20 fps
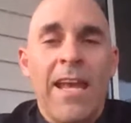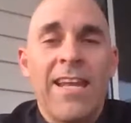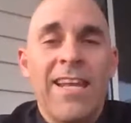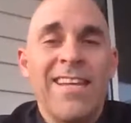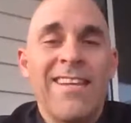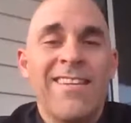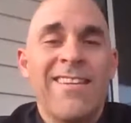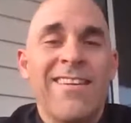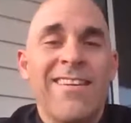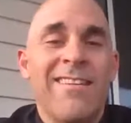
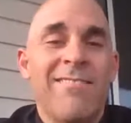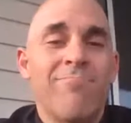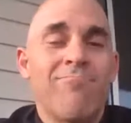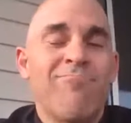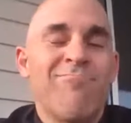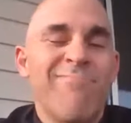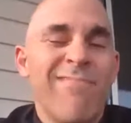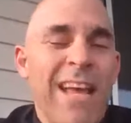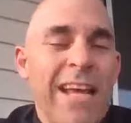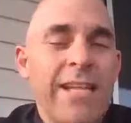and he
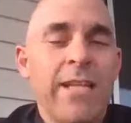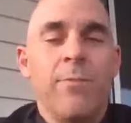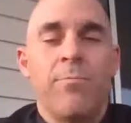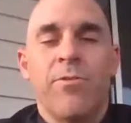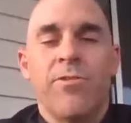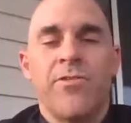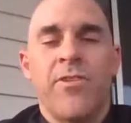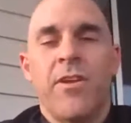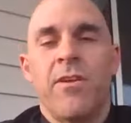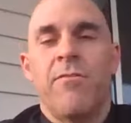did
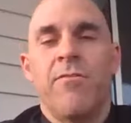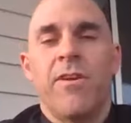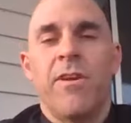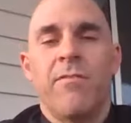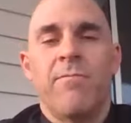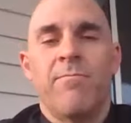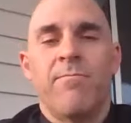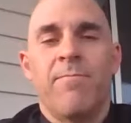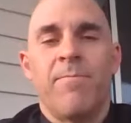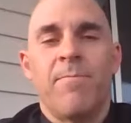90% of
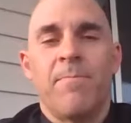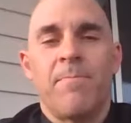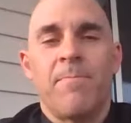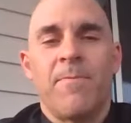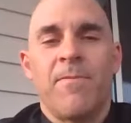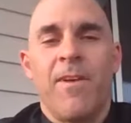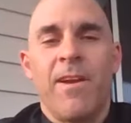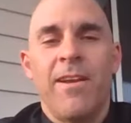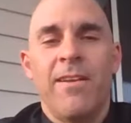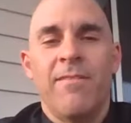it,
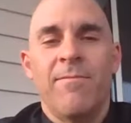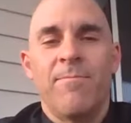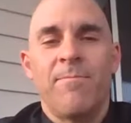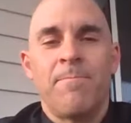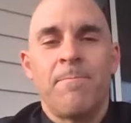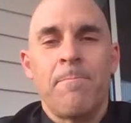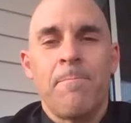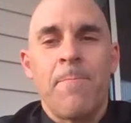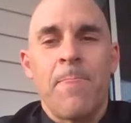right?